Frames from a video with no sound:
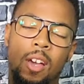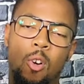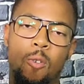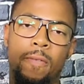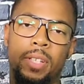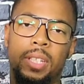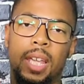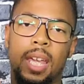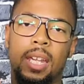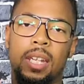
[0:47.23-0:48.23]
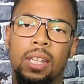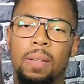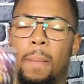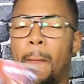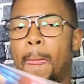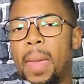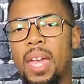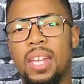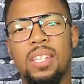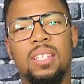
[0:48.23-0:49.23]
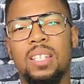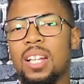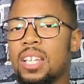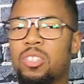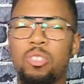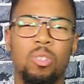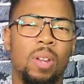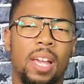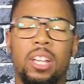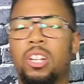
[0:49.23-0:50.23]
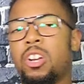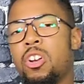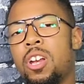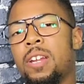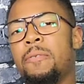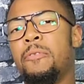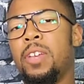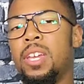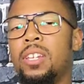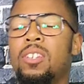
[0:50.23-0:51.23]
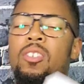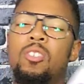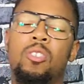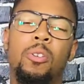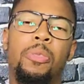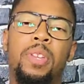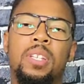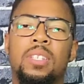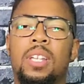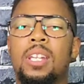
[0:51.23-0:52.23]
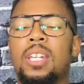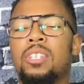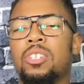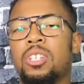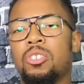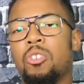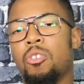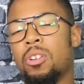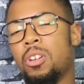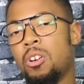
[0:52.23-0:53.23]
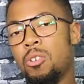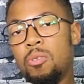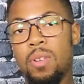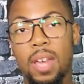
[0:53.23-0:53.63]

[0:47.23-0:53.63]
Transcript: Overstanding, and discuss, like a current event or things of that nature that's going on.